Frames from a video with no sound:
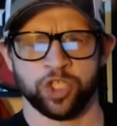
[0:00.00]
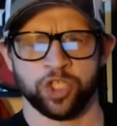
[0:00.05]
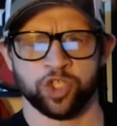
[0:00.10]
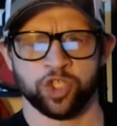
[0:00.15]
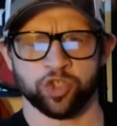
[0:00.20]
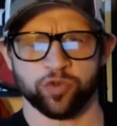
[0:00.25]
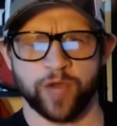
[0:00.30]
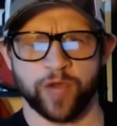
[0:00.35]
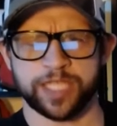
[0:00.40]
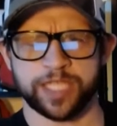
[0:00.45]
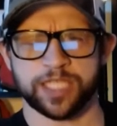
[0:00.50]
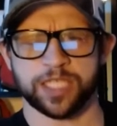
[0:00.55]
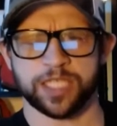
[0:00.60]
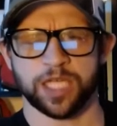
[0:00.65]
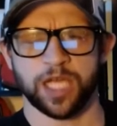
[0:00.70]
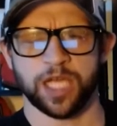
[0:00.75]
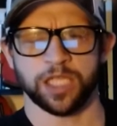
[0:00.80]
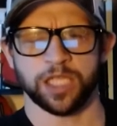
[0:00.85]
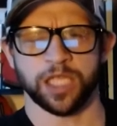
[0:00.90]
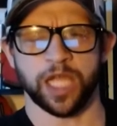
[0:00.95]
dressed
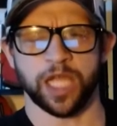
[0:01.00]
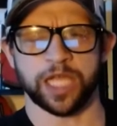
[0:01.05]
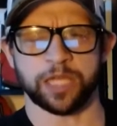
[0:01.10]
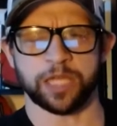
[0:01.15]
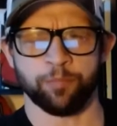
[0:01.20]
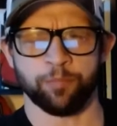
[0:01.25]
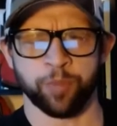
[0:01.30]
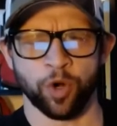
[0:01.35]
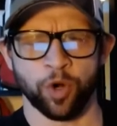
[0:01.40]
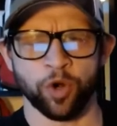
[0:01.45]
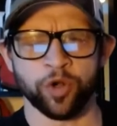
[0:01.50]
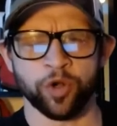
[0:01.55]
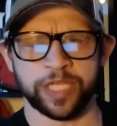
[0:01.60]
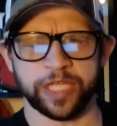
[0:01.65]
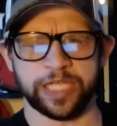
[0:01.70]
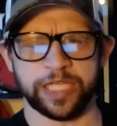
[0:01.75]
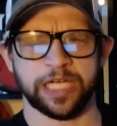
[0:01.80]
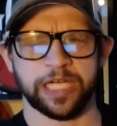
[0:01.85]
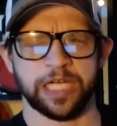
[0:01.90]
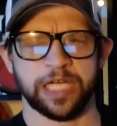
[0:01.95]
like
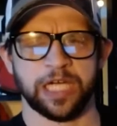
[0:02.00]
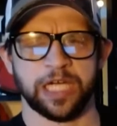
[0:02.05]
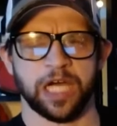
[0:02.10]
Bernie,